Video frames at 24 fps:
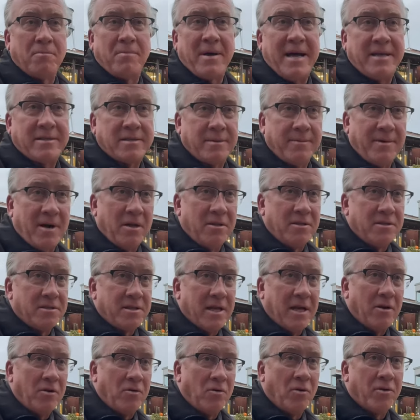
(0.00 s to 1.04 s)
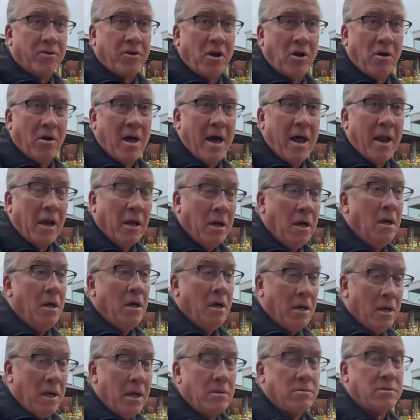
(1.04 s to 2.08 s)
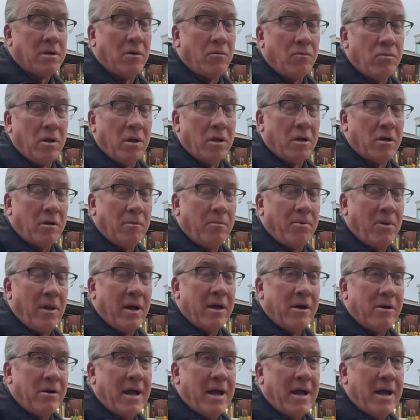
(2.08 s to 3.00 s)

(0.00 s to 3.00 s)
Basketball in the state of North Carolina. He was a really good player.